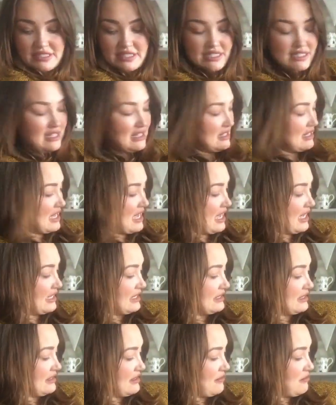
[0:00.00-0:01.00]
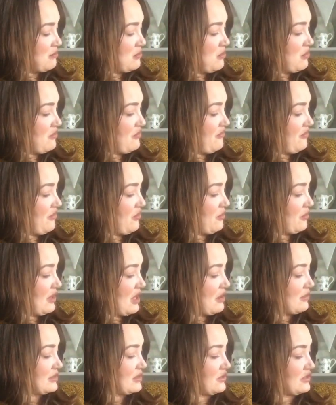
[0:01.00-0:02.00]
in. That is more fold
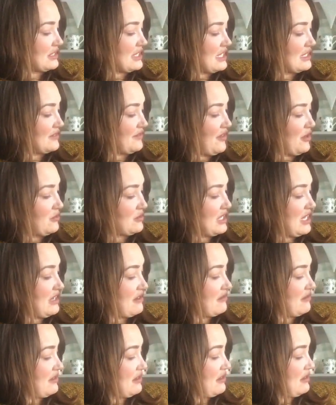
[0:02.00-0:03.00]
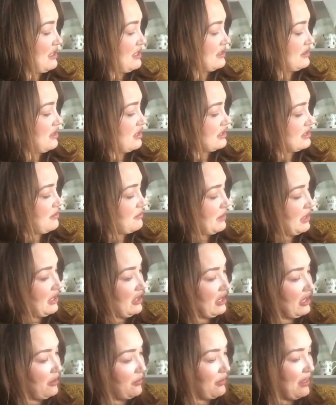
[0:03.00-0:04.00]
us because that's fell down. That side. So I'm going
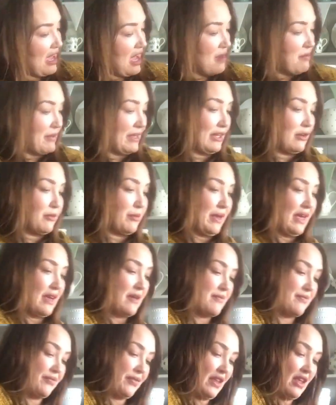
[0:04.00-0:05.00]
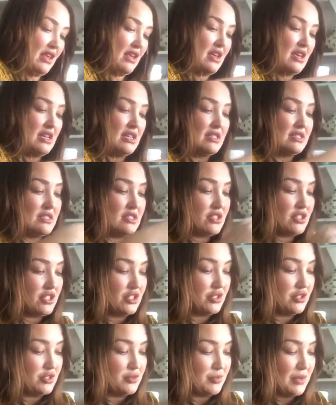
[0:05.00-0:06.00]
to glue that up a little bit. So
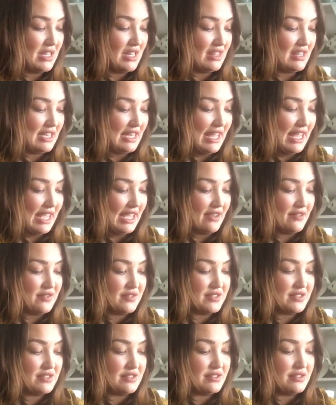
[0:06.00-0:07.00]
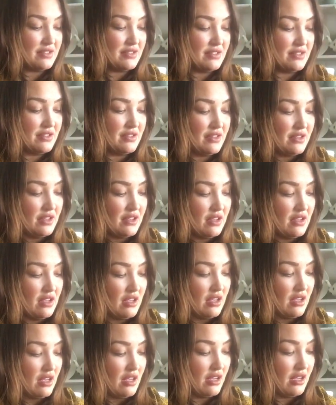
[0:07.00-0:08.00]
just use one of the leaves
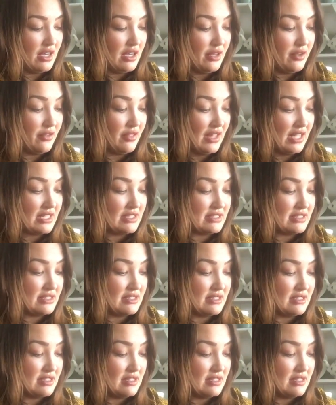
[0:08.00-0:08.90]
and glue this